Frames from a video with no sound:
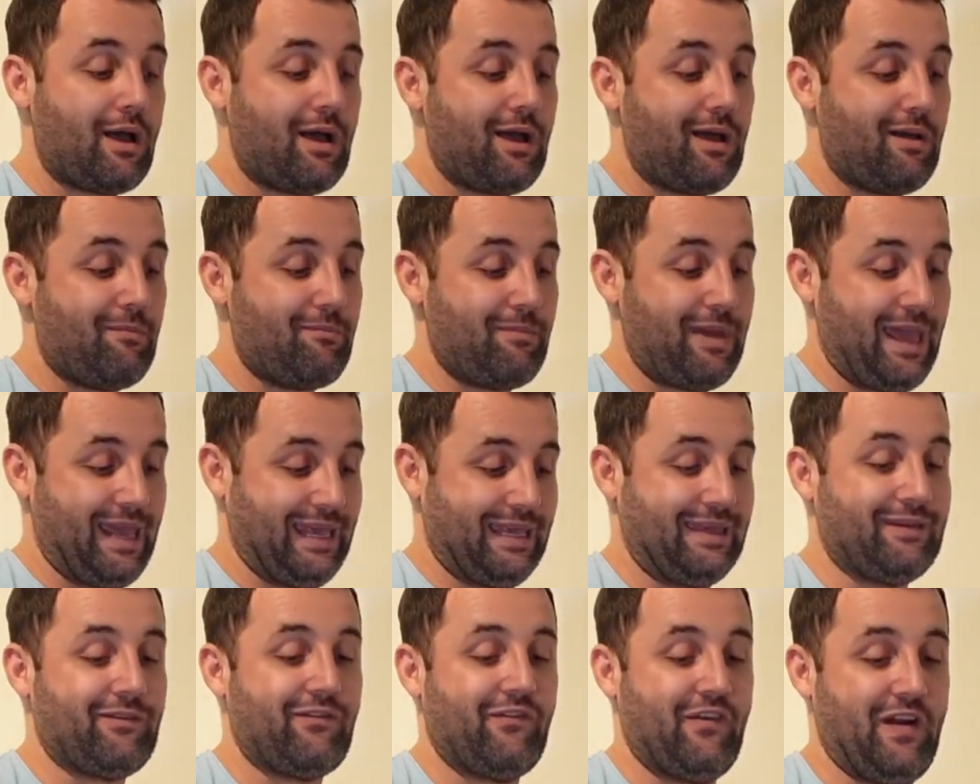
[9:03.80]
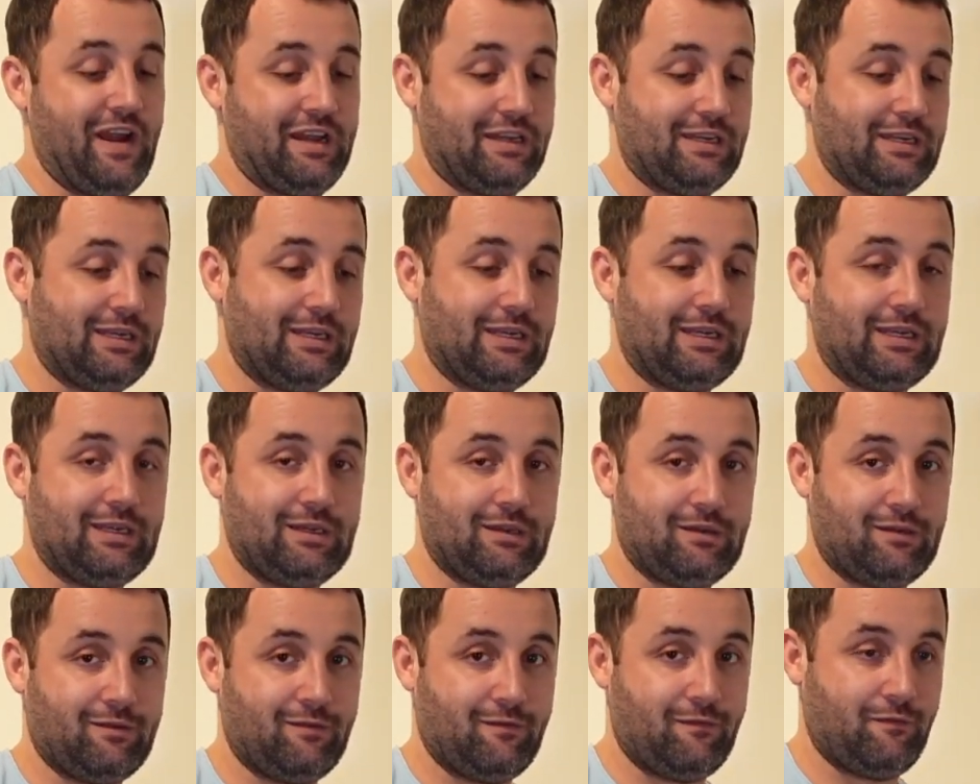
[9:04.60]
make it ready
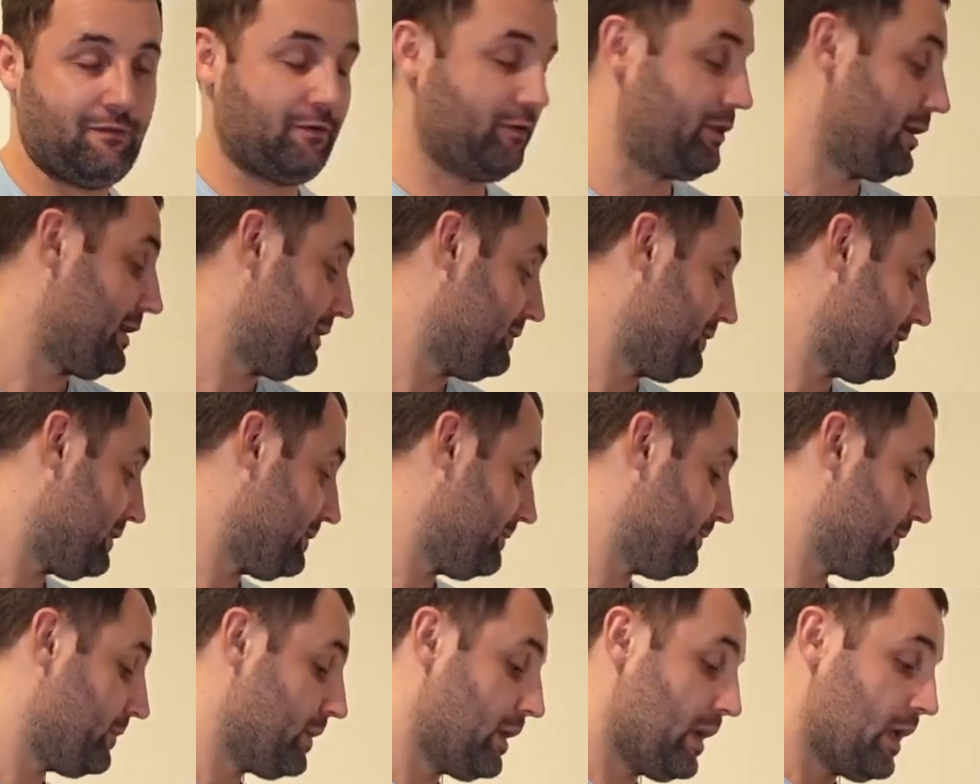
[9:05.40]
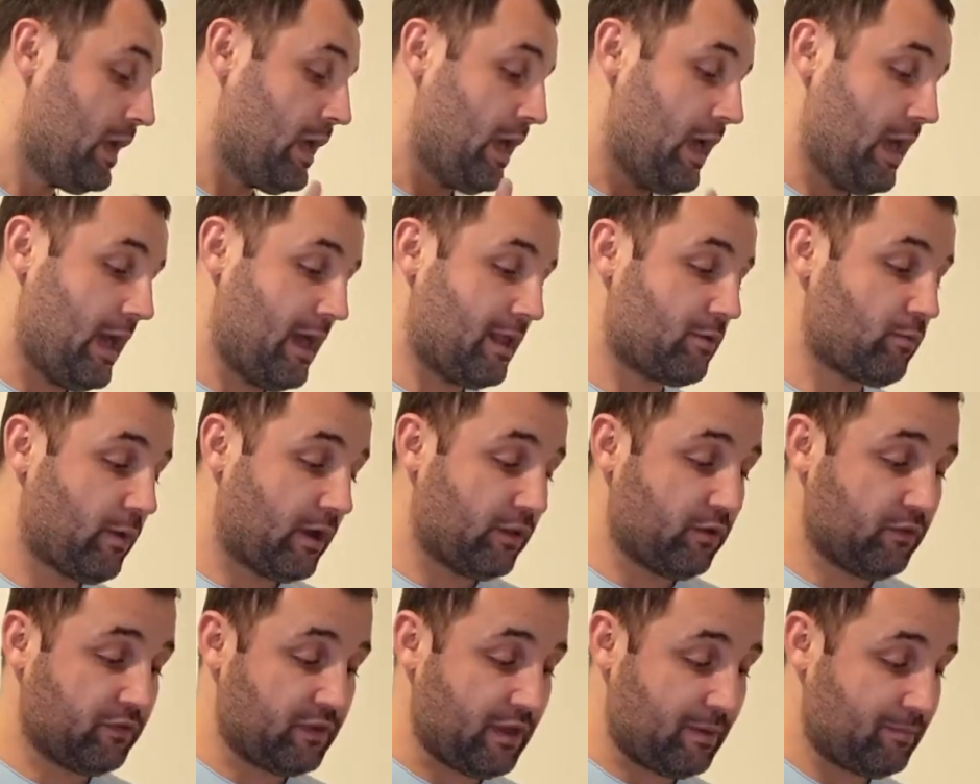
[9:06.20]
for the oven. And one
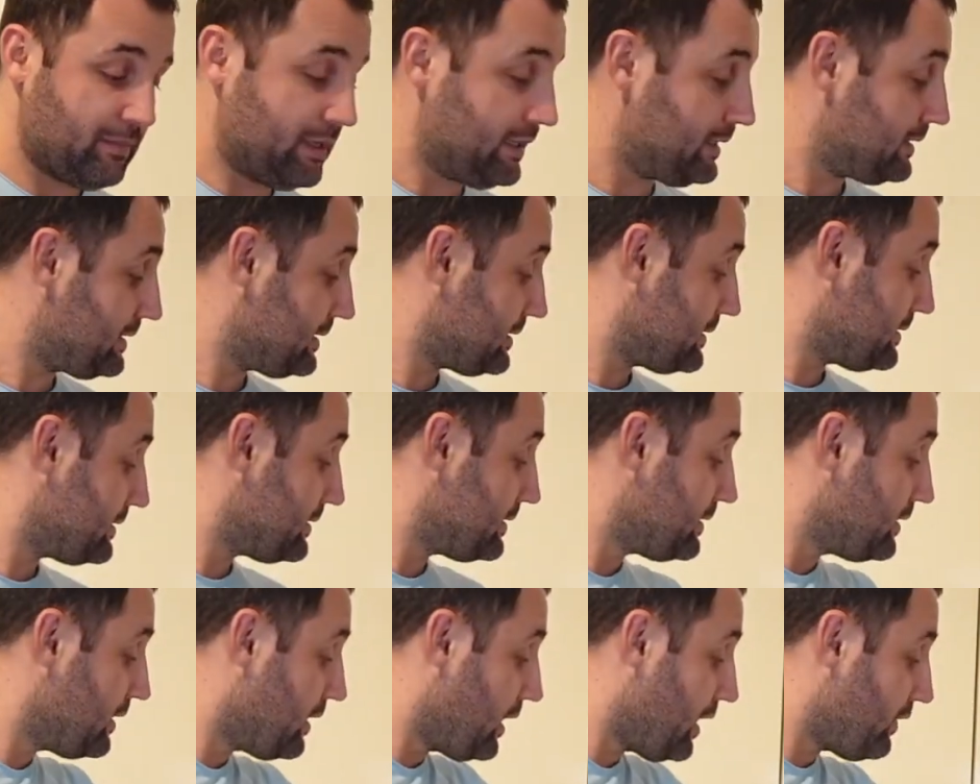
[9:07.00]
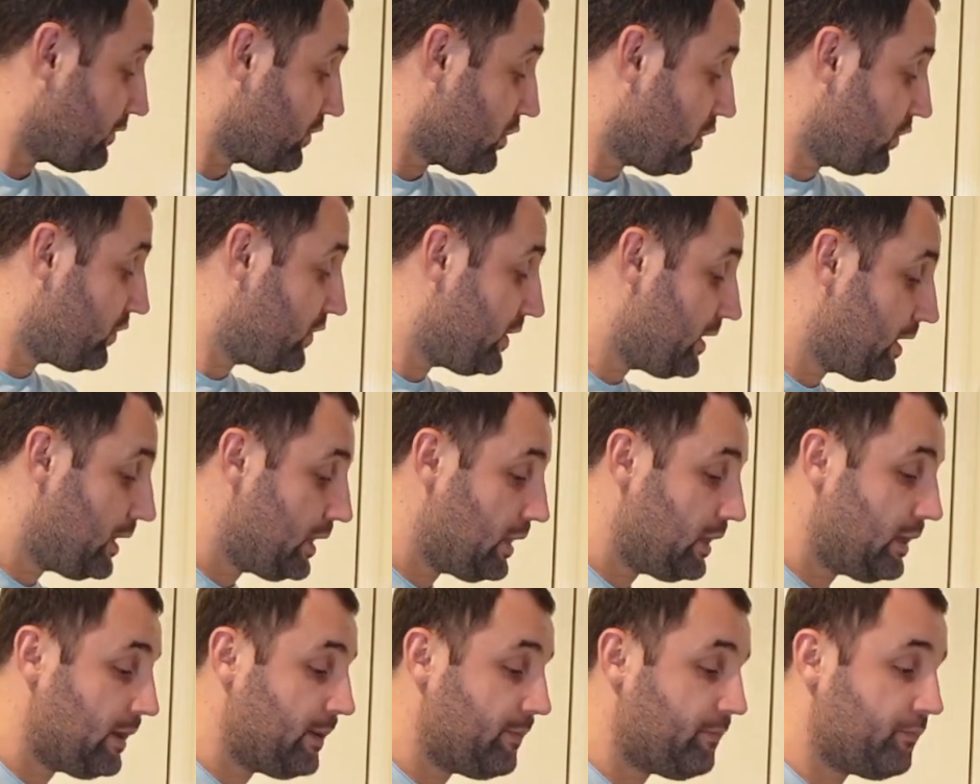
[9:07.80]
of them is, I've got
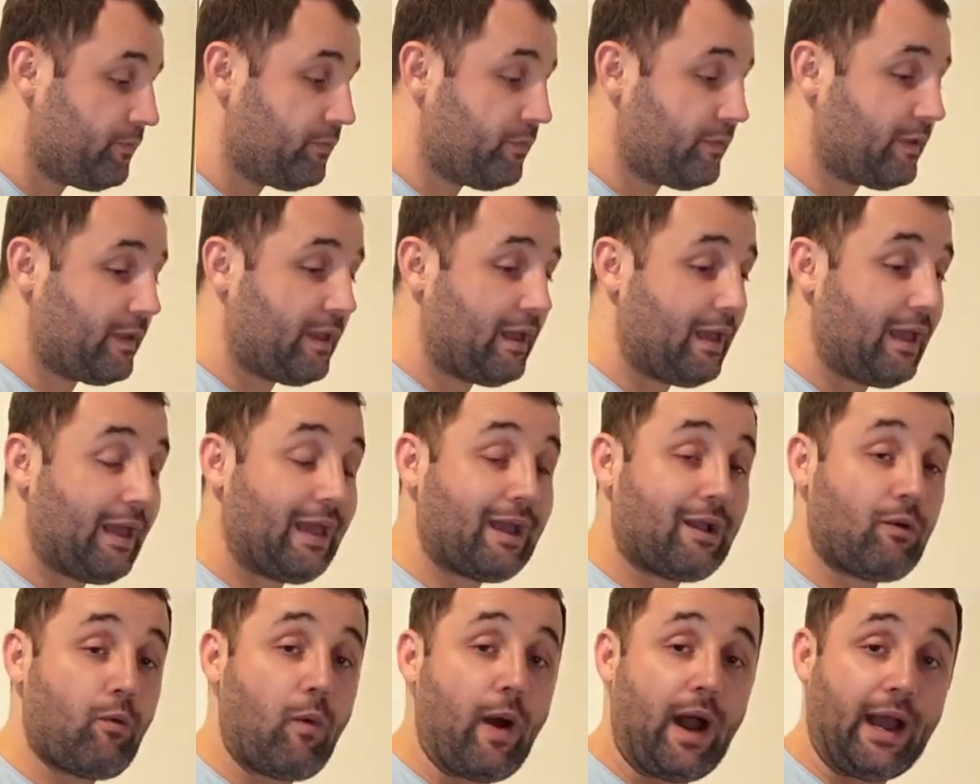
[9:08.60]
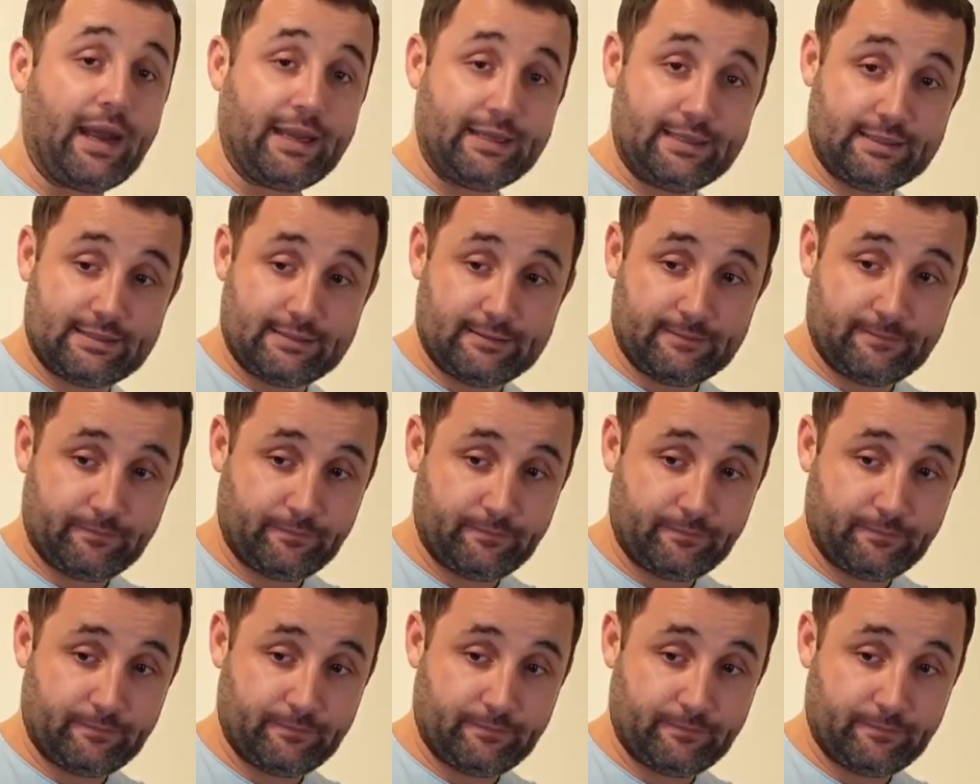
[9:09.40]
the egg white.